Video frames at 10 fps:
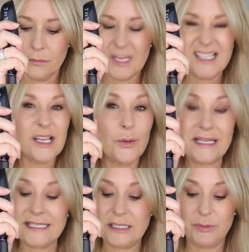So
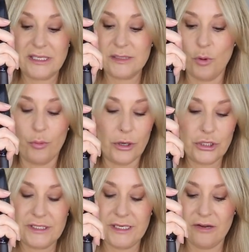easy to put small
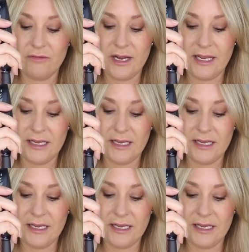brushes in, it really